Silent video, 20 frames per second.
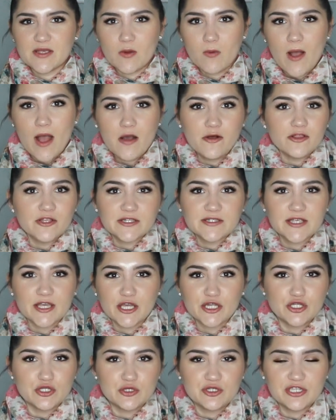was like, "Wow, it looks
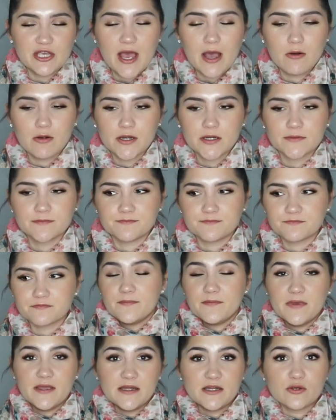like a new shower."
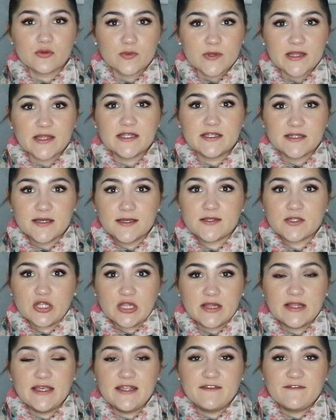And it really does
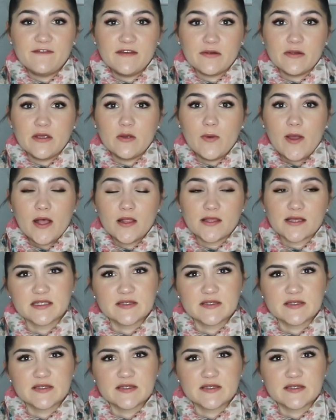clean very well.